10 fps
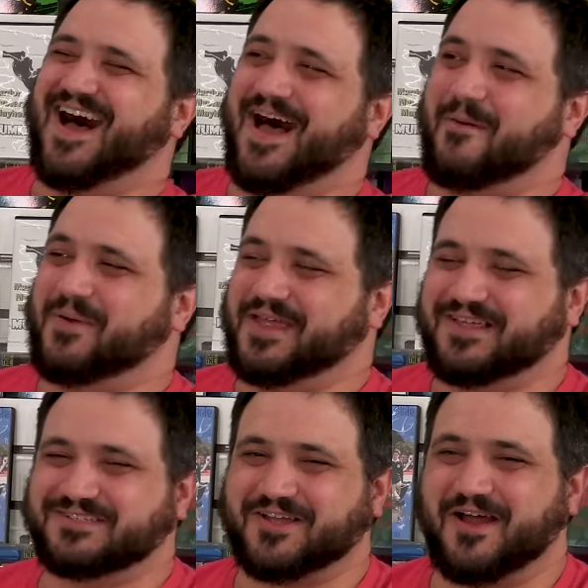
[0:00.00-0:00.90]
But
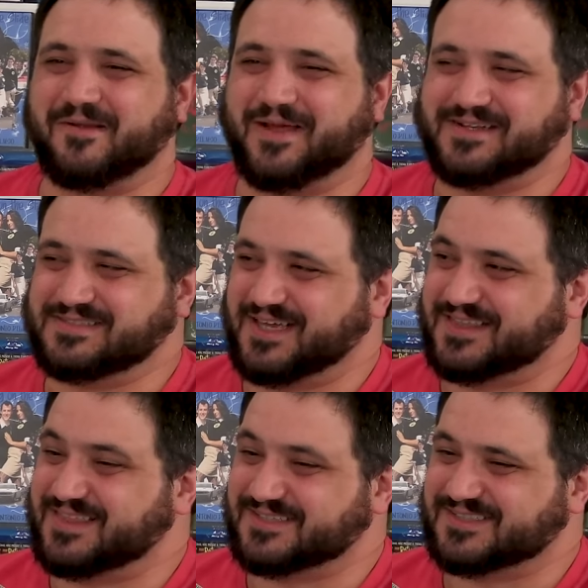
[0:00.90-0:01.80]
he's talking about, it's
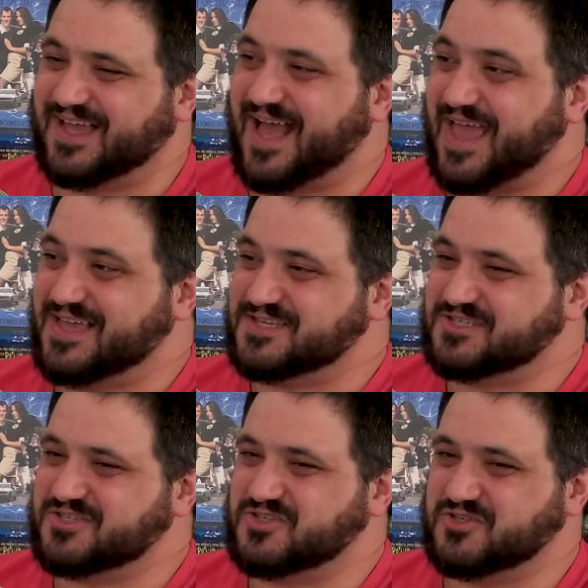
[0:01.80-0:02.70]
like, this guy
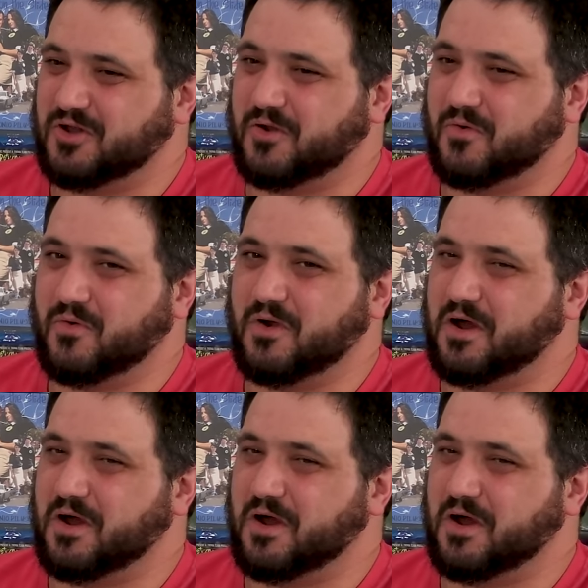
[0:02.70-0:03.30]
is so